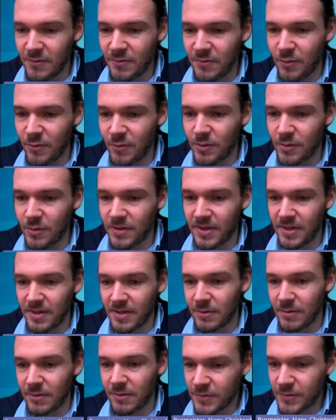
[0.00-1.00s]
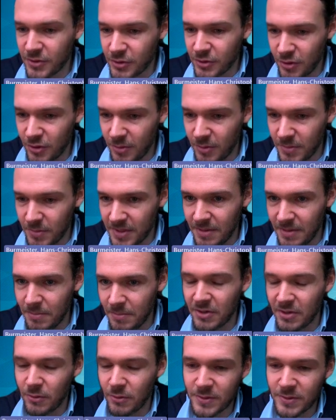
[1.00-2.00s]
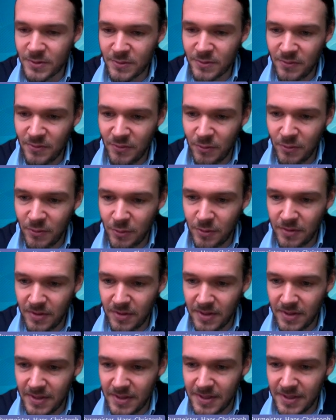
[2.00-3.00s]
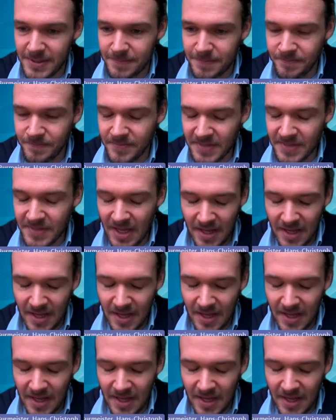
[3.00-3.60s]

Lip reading: for the offshore terminal, but also for the